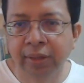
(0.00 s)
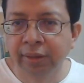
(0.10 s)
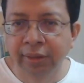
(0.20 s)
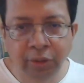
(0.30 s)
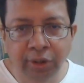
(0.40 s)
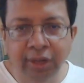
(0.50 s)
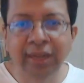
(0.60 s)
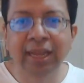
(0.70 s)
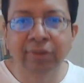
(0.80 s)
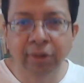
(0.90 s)
then you'd
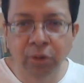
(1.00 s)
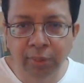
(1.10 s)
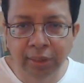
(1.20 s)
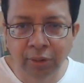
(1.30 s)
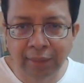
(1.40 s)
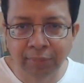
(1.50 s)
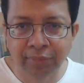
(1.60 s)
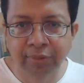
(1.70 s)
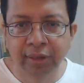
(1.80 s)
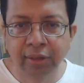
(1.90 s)
really have a global
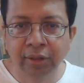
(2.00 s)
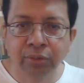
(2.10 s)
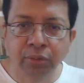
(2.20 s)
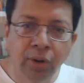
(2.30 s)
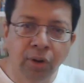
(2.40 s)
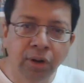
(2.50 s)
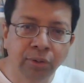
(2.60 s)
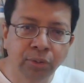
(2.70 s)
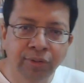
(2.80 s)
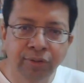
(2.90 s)
collapse. So they
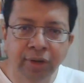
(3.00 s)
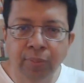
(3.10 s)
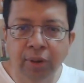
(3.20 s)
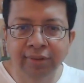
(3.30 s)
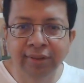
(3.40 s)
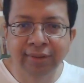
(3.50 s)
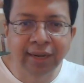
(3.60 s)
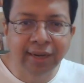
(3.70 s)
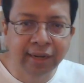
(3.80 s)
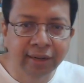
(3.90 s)
all do different policies.
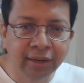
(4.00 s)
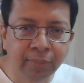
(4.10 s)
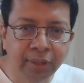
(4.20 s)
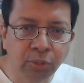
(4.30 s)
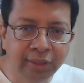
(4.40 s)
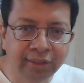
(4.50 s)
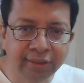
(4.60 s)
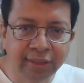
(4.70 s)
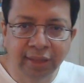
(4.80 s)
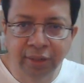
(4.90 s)
I tighten a bit, you
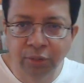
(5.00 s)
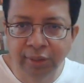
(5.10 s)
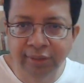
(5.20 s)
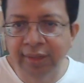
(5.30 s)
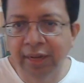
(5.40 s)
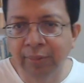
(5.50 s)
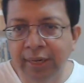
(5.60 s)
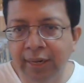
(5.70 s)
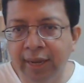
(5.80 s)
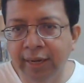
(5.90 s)
easy, then
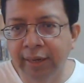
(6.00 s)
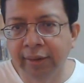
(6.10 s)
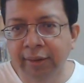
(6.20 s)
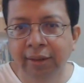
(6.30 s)
me tight.